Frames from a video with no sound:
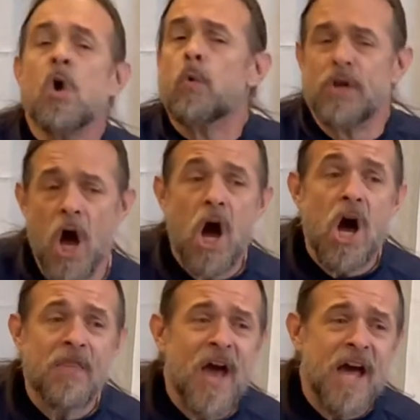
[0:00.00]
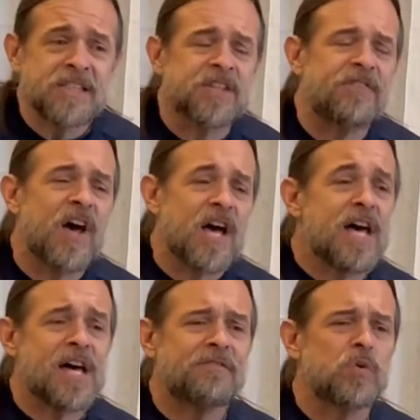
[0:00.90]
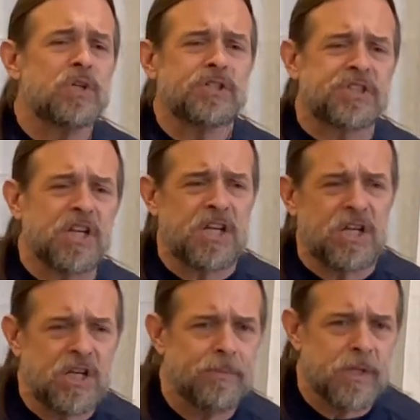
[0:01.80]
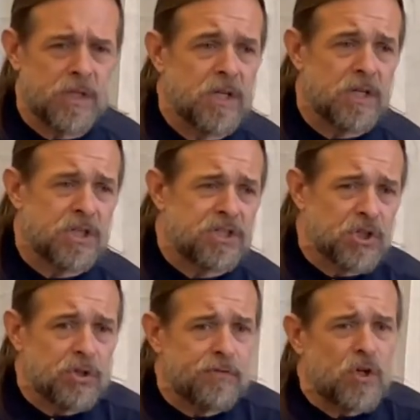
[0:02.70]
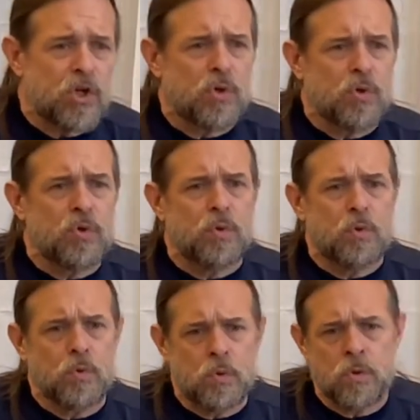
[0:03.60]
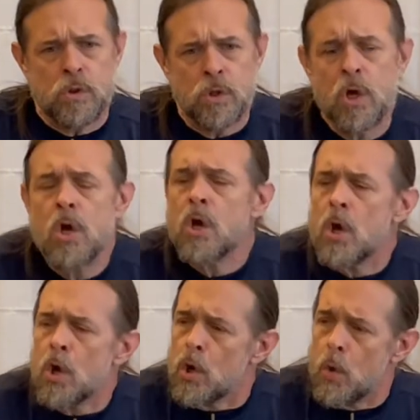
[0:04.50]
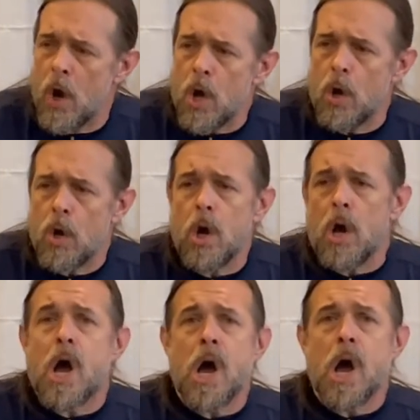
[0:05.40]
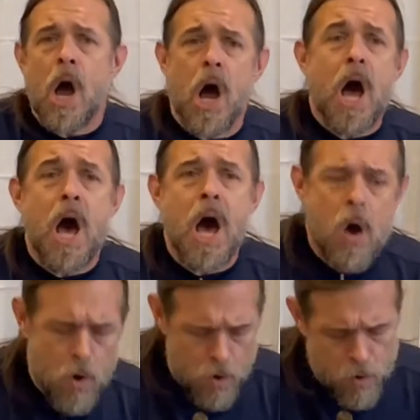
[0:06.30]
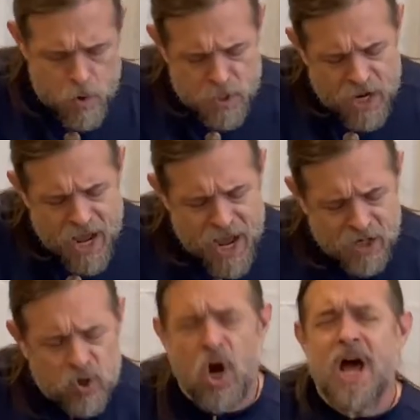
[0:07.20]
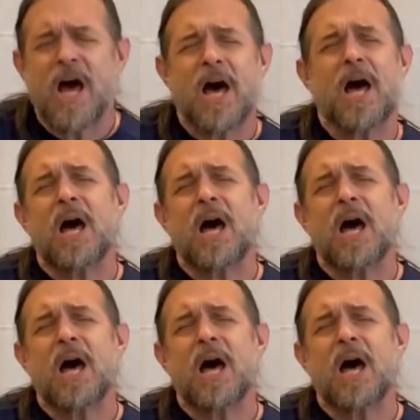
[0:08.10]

When all that survived was the image of you. Whoa, and I cried